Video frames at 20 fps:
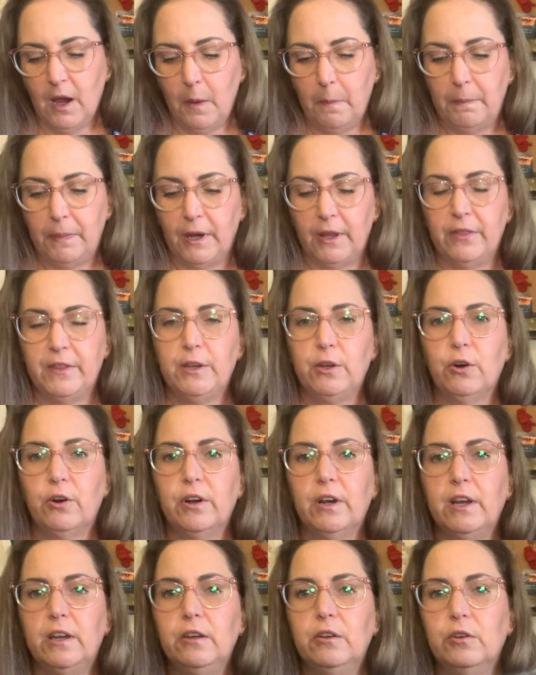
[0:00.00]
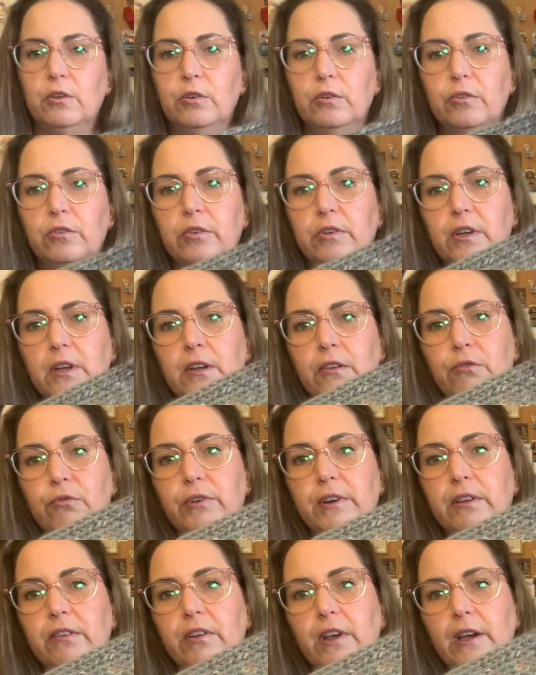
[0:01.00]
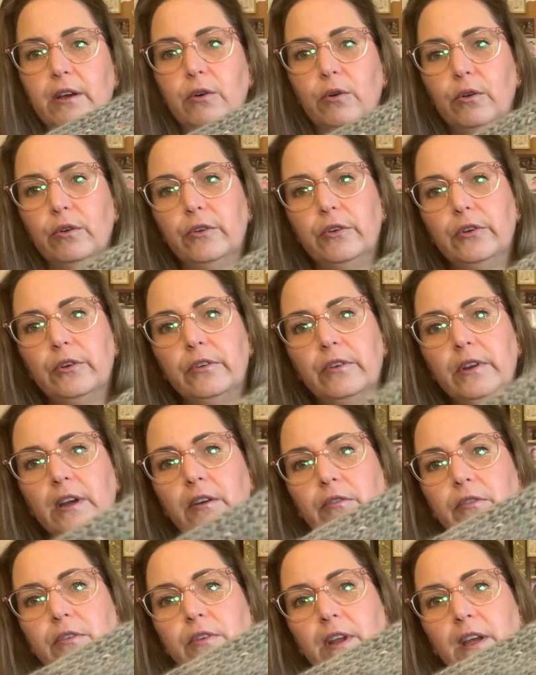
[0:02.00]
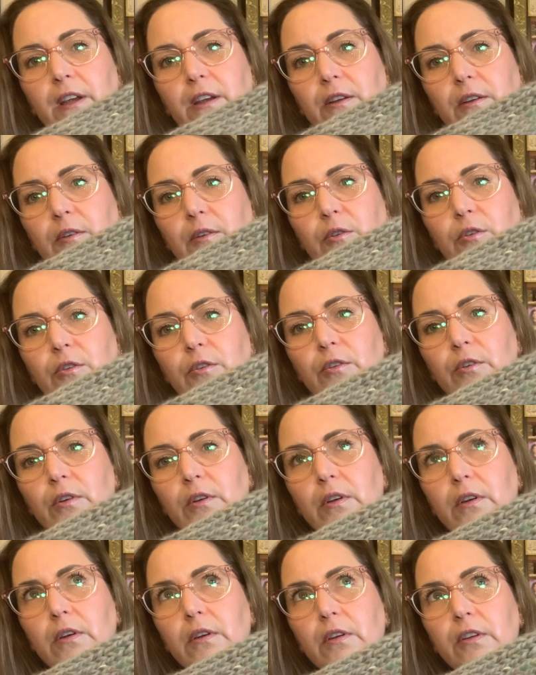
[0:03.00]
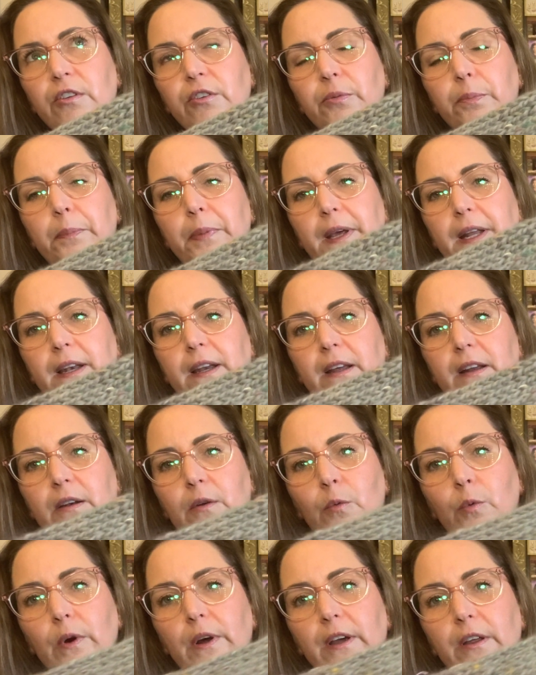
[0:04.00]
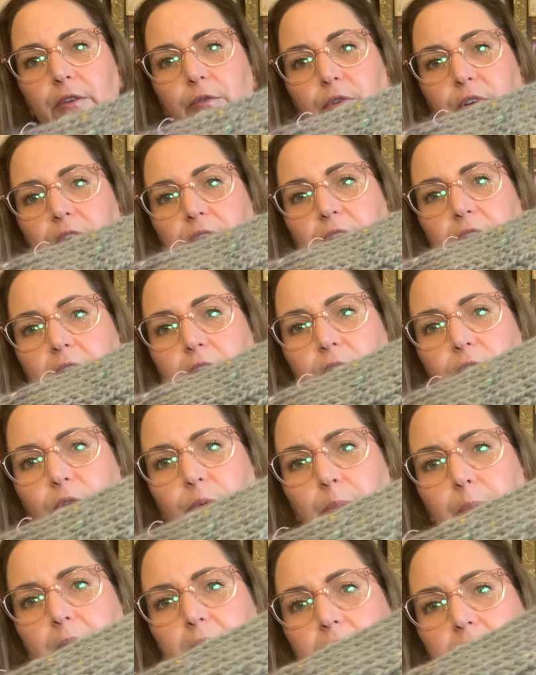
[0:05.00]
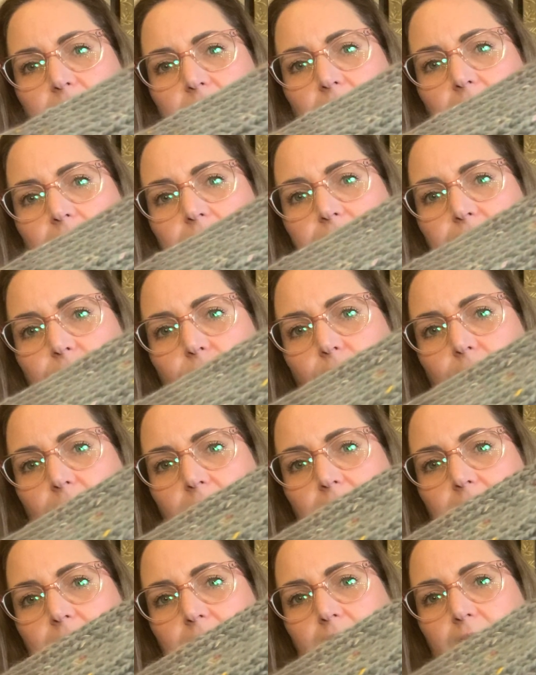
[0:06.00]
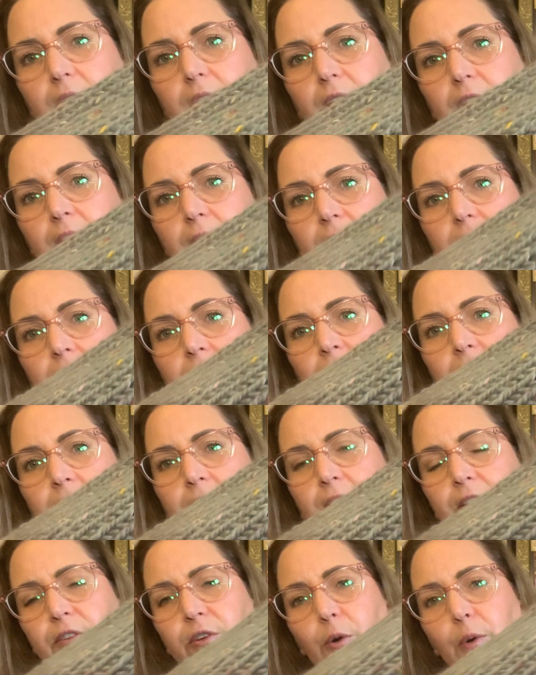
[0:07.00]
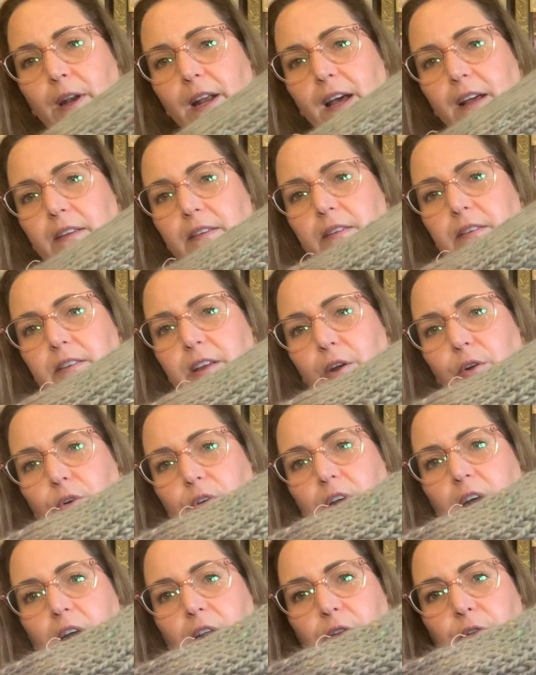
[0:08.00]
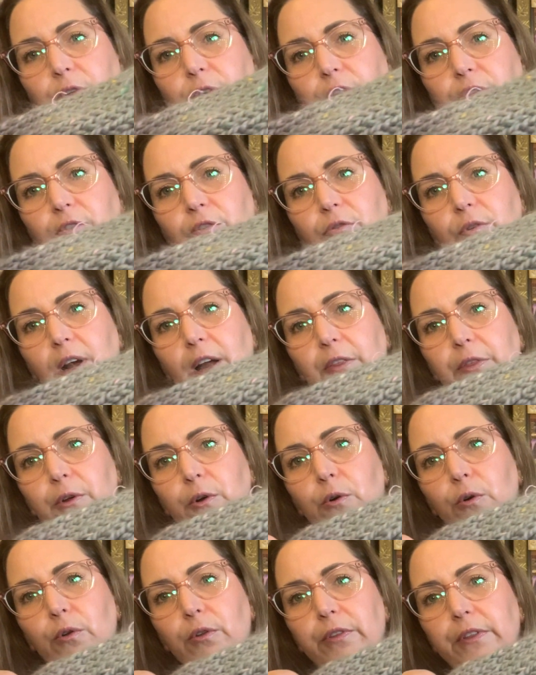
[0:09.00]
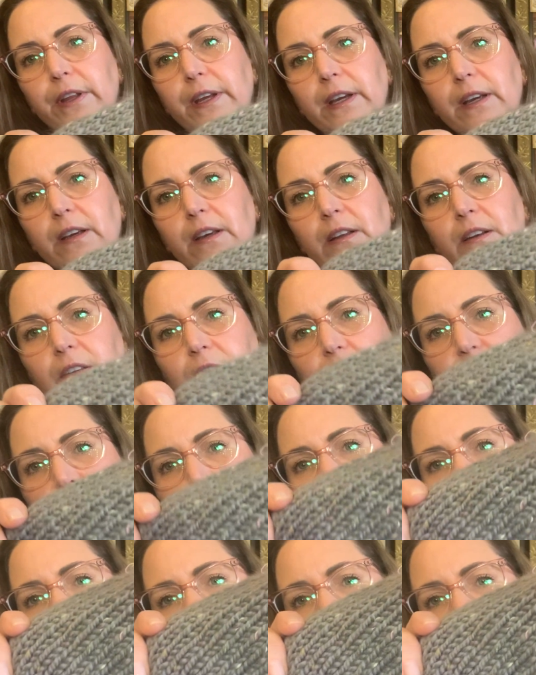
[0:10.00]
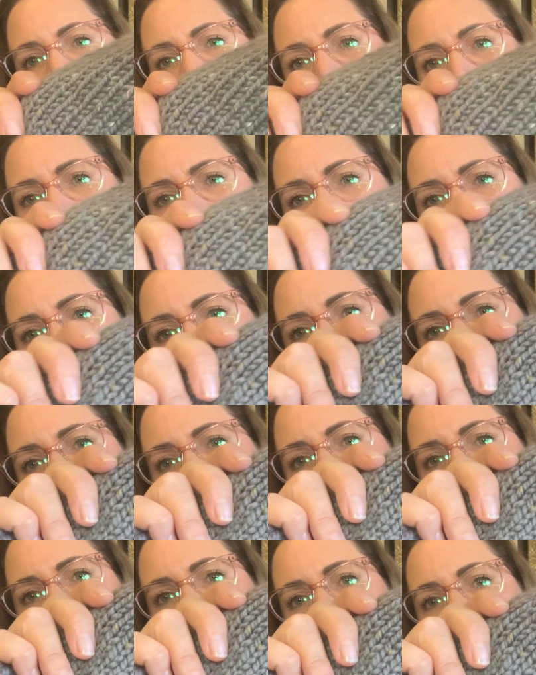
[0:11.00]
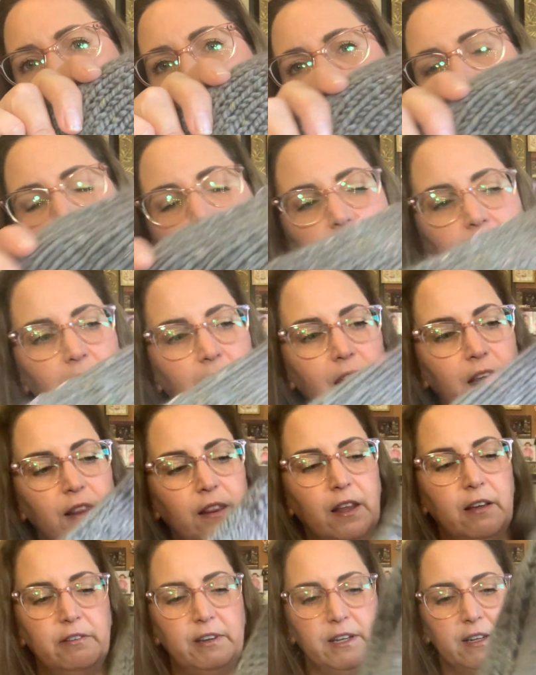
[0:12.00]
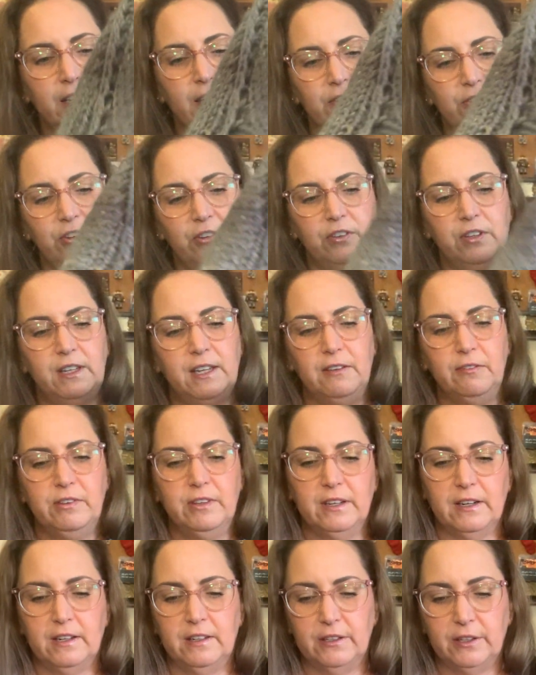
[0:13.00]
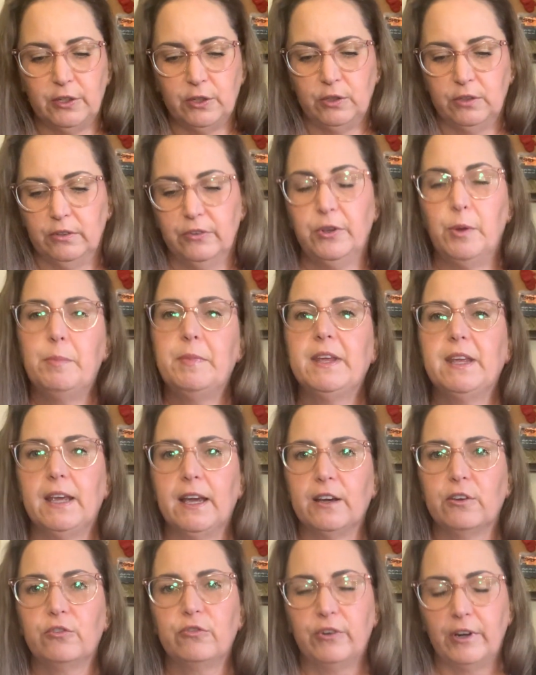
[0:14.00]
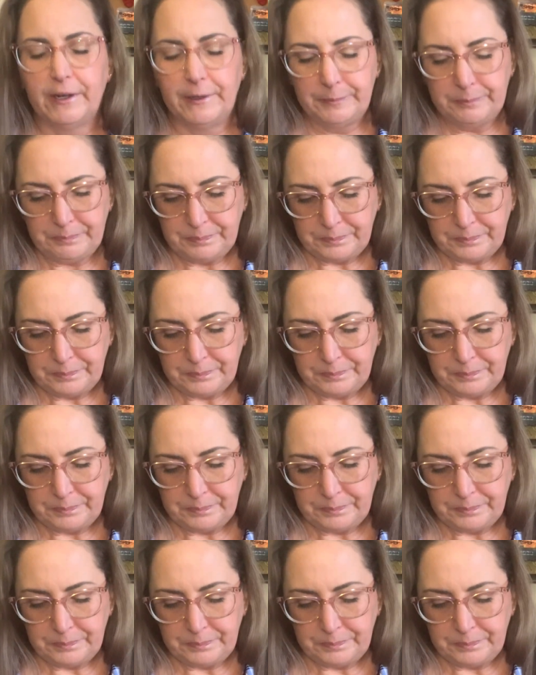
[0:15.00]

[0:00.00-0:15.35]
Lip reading: But the yarn I used is recycled. They spin it with recycled bits of yarn, and so it has subtle colors throughout the whole thing. It is just so pretty. I love it. It just gives it a little something extra